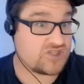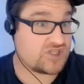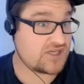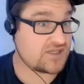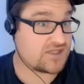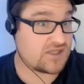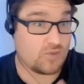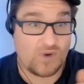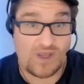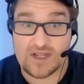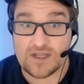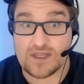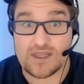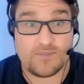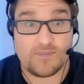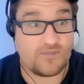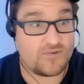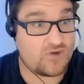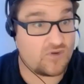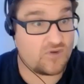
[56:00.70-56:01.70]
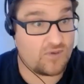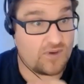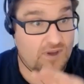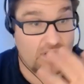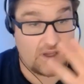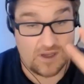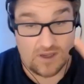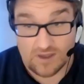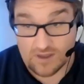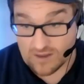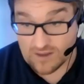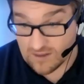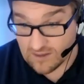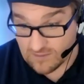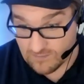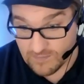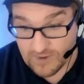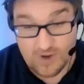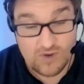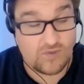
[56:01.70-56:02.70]
just weekly doing
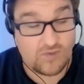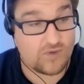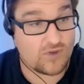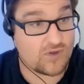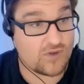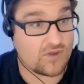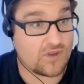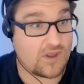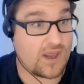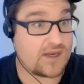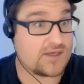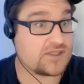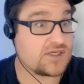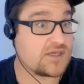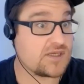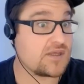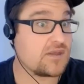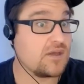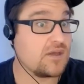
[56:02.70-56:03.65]
posts and just,